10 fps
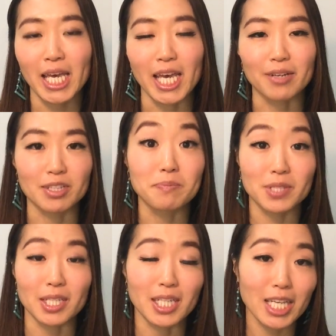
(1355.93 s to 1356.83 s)

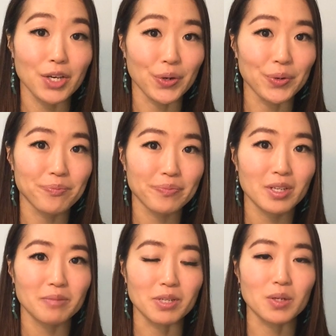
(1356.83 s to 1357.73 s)
eclipse in Leo,
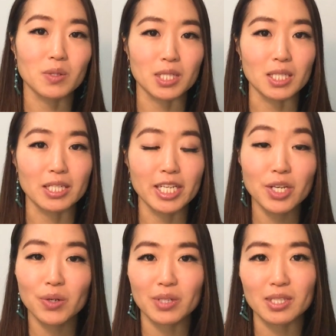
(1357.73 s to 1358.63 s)
because
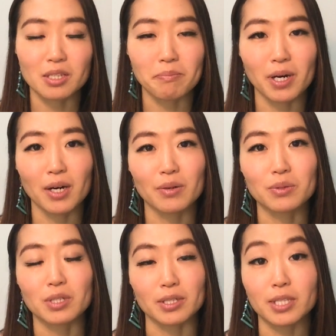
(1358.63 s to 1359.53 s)
Leo is
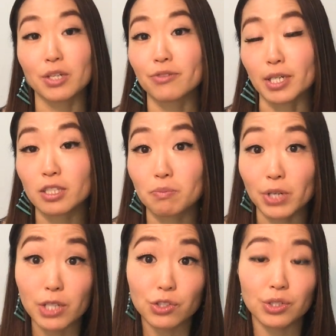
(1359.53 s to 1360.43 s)
about
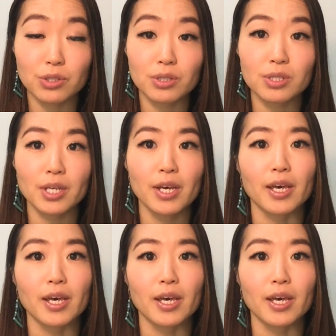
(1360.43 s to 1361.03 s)
self-expressions,